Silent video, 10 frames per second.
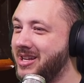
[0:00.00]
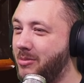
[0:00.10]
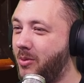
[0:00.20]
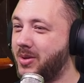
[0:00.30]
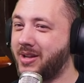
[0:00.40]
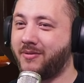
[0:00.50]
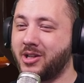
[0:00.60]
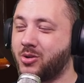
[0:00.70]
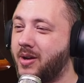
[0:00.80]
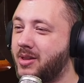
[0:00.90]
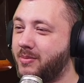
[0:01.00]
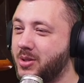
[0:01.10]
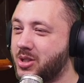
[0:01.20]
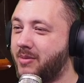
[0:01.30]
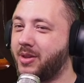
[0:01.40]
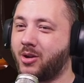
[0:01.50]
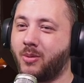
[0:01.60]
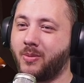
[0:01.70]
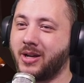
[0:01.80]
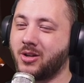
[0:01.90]
I mean, we'll definitely try out the Millstop and the Cobra
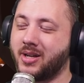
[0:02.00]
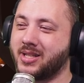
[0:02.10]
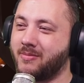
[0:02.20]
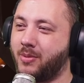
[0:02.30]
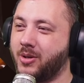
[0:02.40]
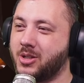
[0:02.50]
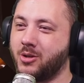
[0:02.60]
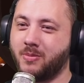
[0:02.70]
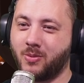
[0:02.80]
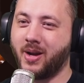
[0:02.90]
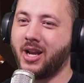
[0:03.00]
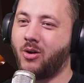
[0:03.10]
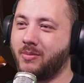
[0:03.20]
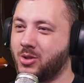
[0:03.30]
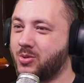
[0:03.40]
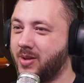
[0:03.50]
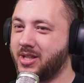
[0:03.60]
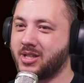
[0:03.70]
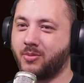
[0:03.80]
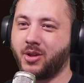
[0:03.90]
Red Dot at some point too, but right now I'm just really
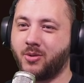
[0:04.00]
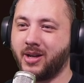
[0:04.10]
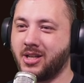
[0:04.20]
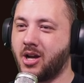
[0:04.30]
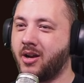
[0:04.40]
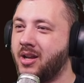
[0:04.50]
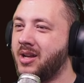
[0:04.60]
stuck with the QuickDot,